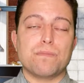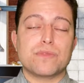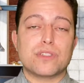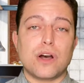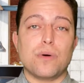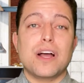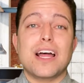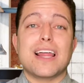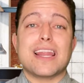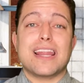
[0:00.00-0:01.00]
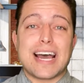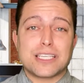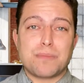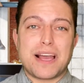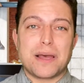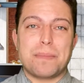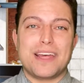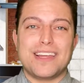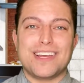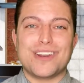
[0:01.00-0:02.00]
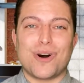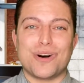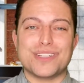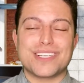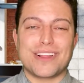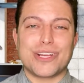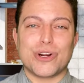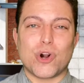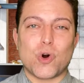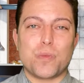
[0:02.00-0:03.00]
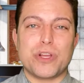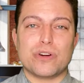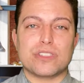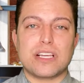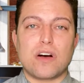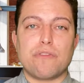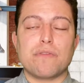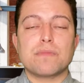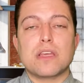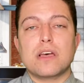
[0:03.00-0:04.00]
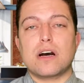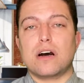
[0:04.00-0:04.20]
So that's my opinion on selling your home yourself.